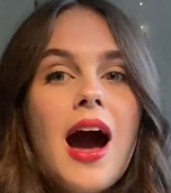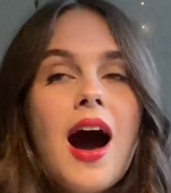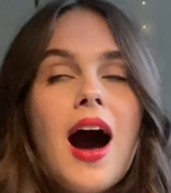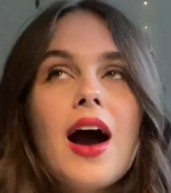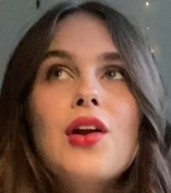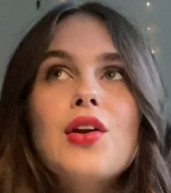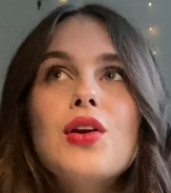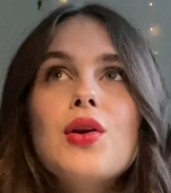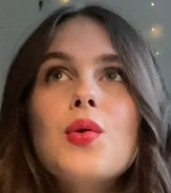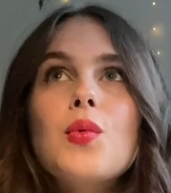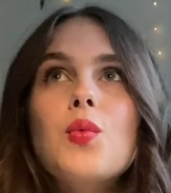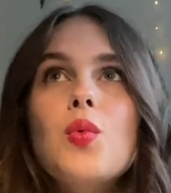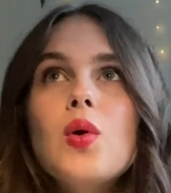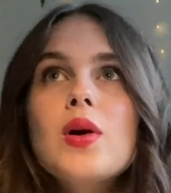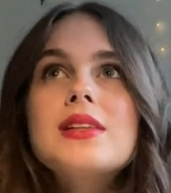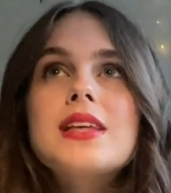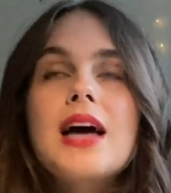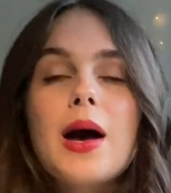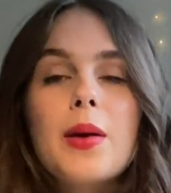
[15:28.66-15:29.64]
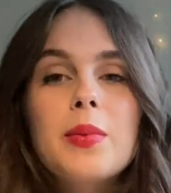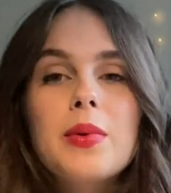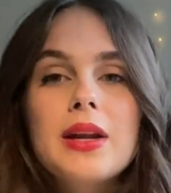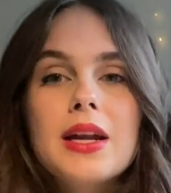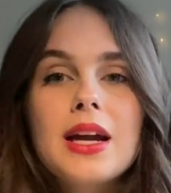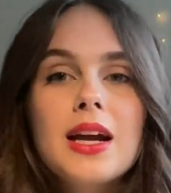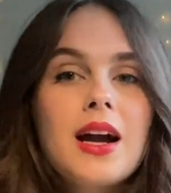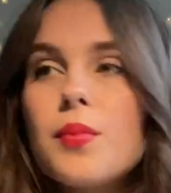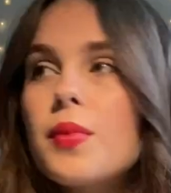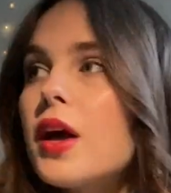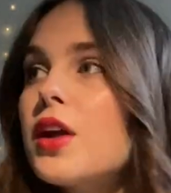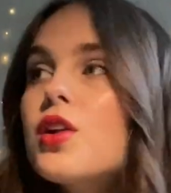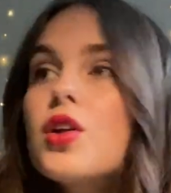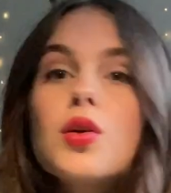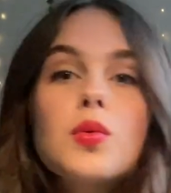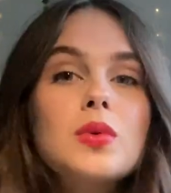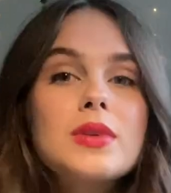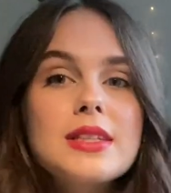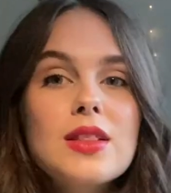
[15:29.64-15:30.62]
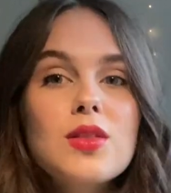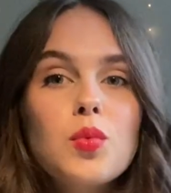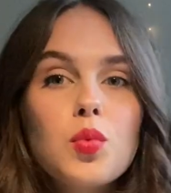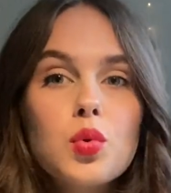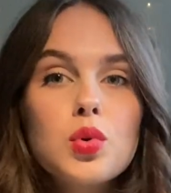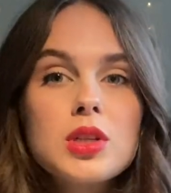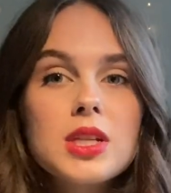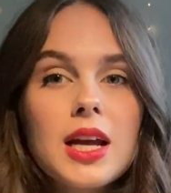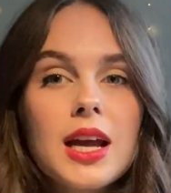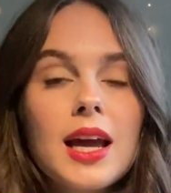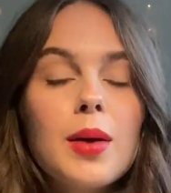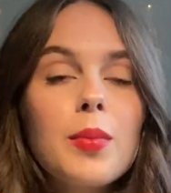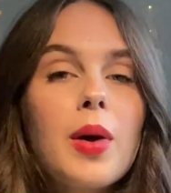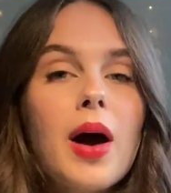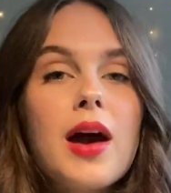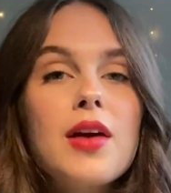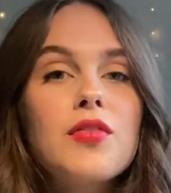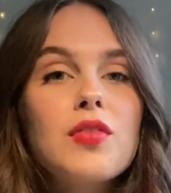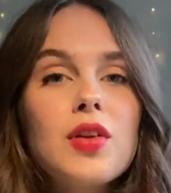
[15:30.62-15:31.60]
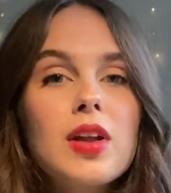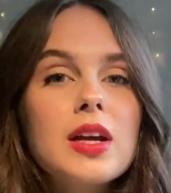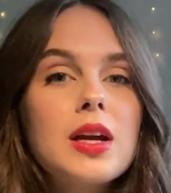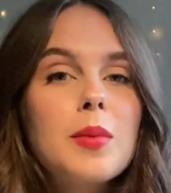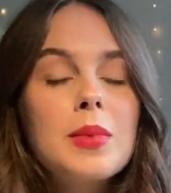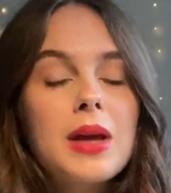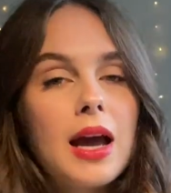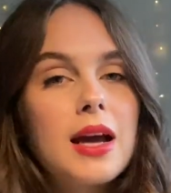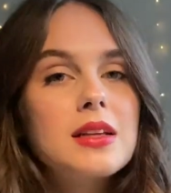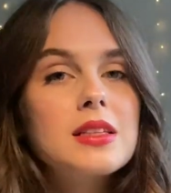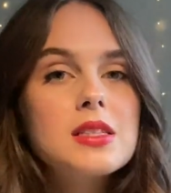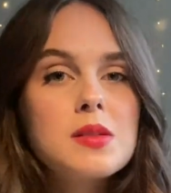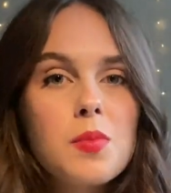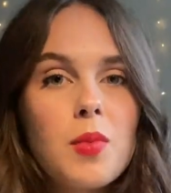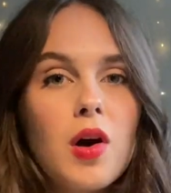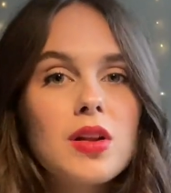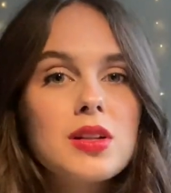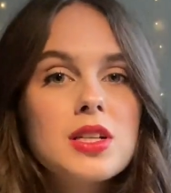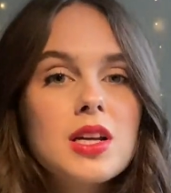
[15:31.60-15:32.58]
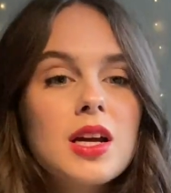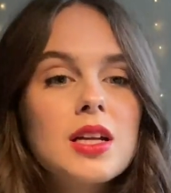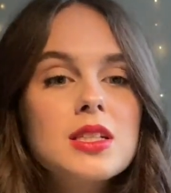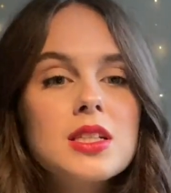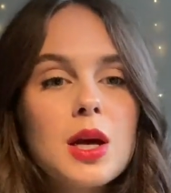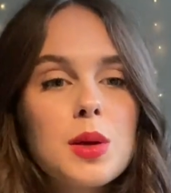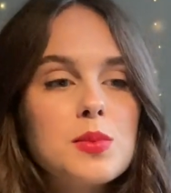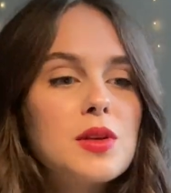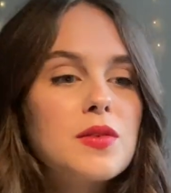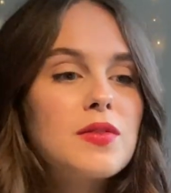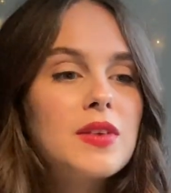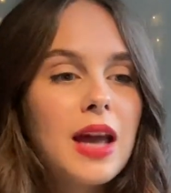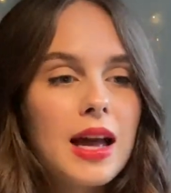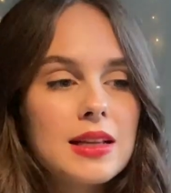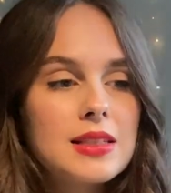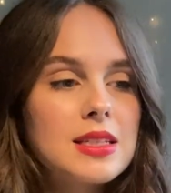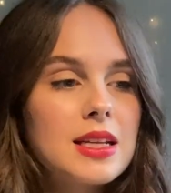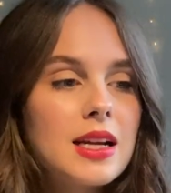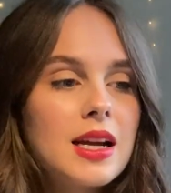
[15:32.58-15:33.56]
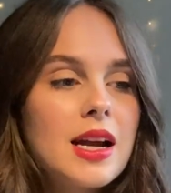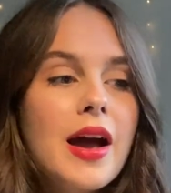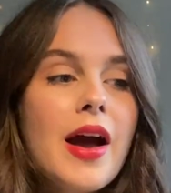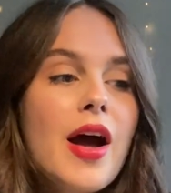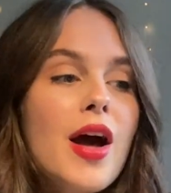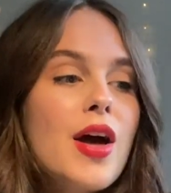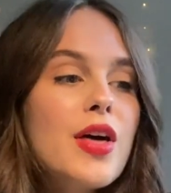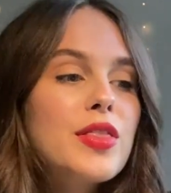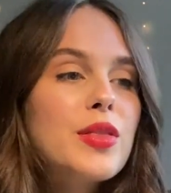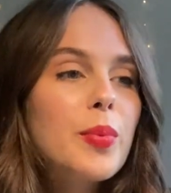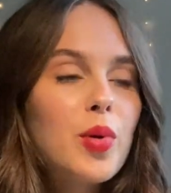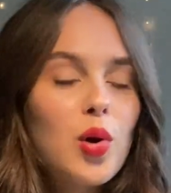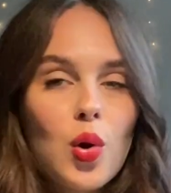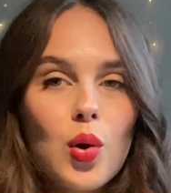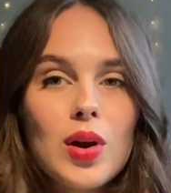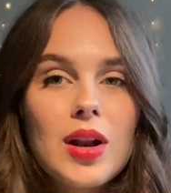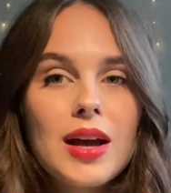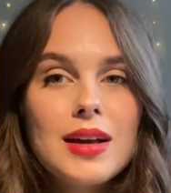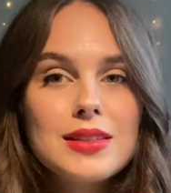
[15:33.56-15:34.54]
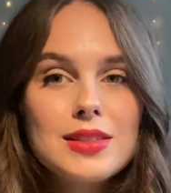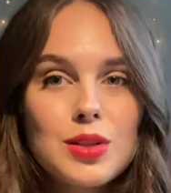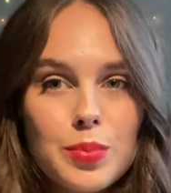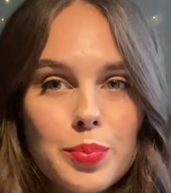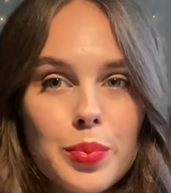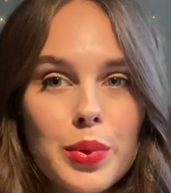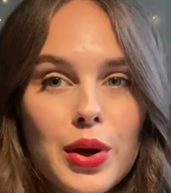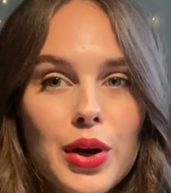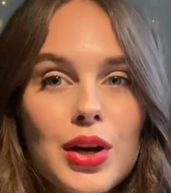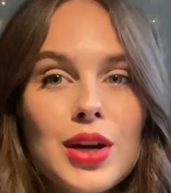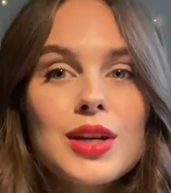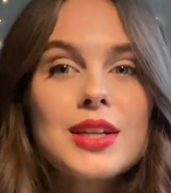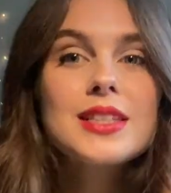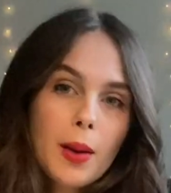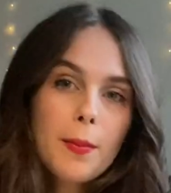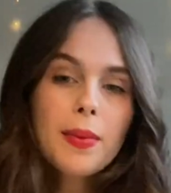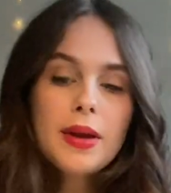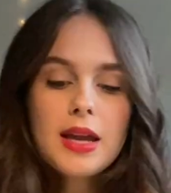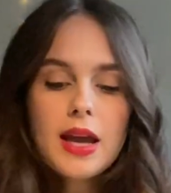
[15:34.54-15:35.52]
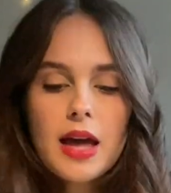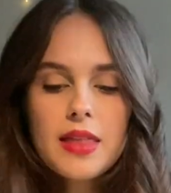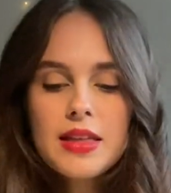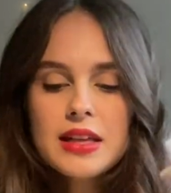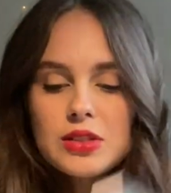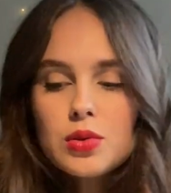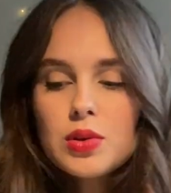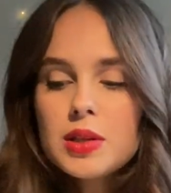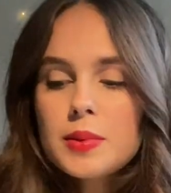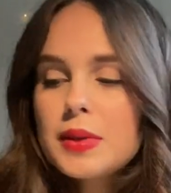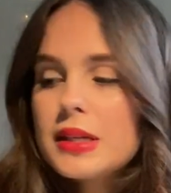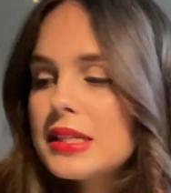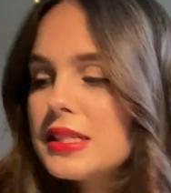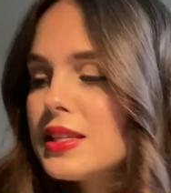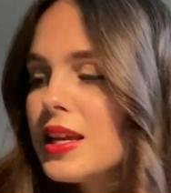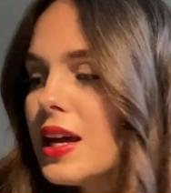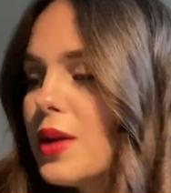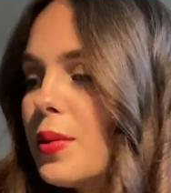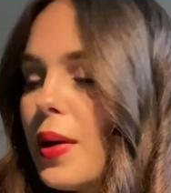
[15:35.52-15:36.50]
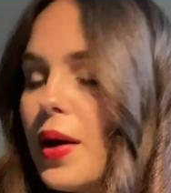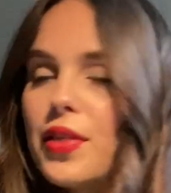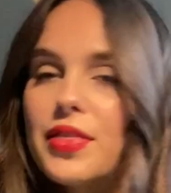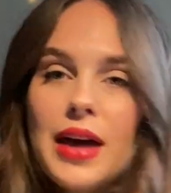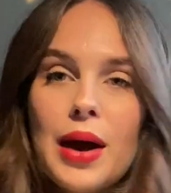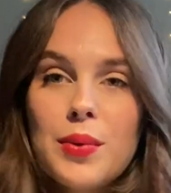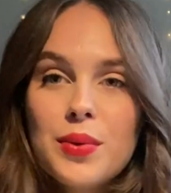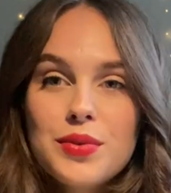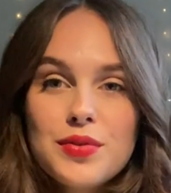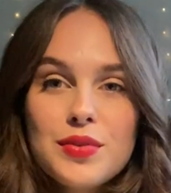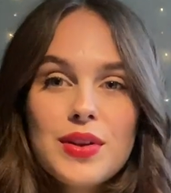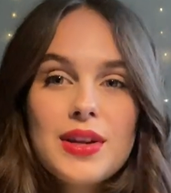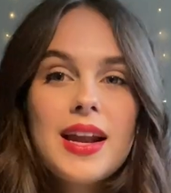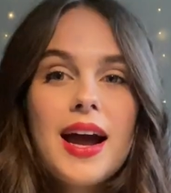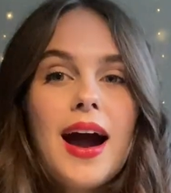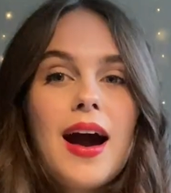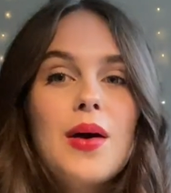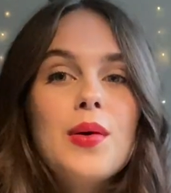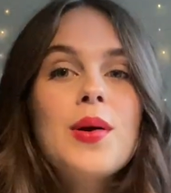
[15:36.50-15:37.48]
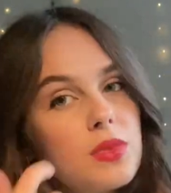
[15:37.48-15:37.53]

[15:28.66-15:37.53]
I don't know what is happening. I don't know what's in the water here, but I feel like I'm getting smarter in terms of guessing the plot lines of books. But yeah, that's all I'm gonna say about that one for now.